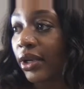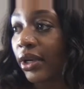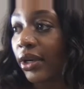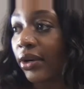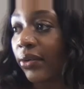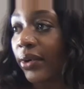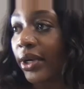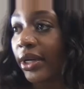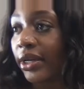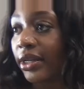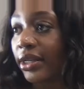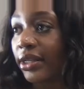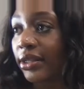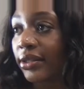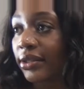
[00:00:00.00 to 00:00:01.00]
where
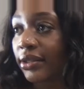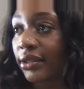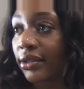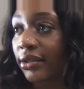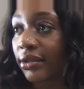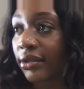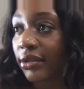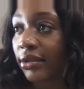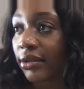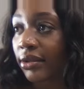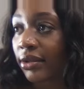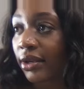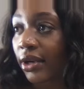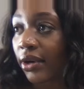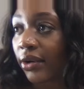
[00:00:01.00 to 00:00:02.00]
is
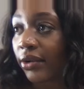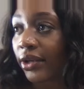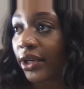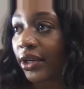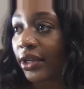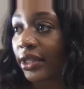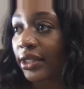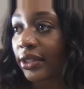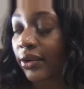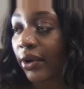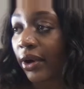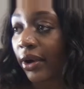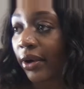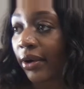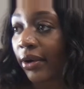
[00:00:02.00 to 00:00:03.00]
oh here it is
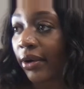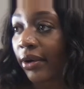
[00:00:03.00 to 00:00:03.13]
okay